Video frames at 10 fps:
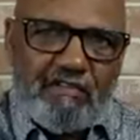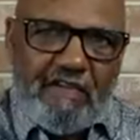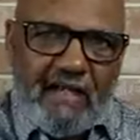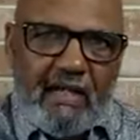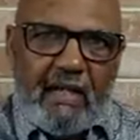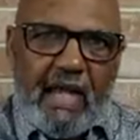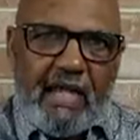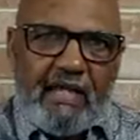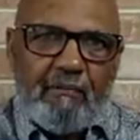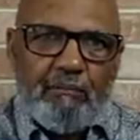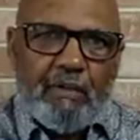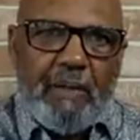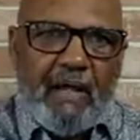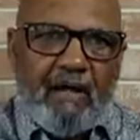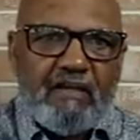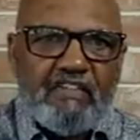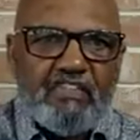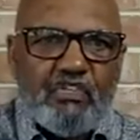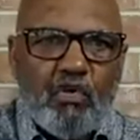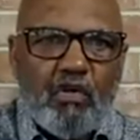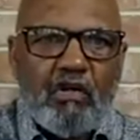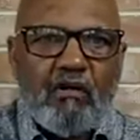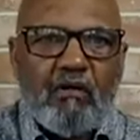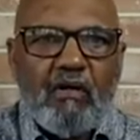cultivating, preparing the soil,